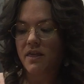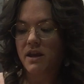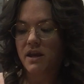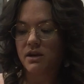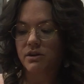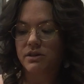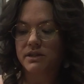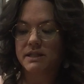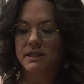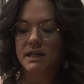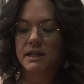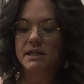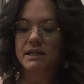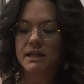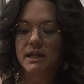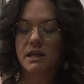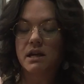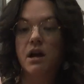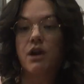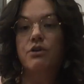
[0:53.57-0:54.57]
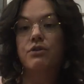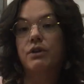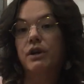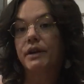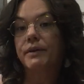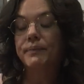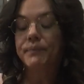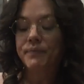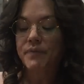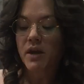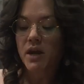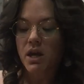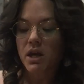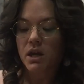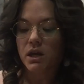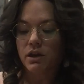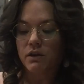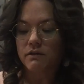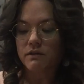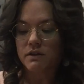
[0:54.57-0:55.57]
the year 1600.
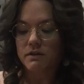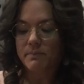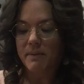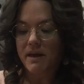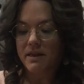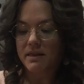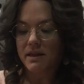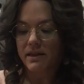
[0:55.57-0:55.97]
You've spent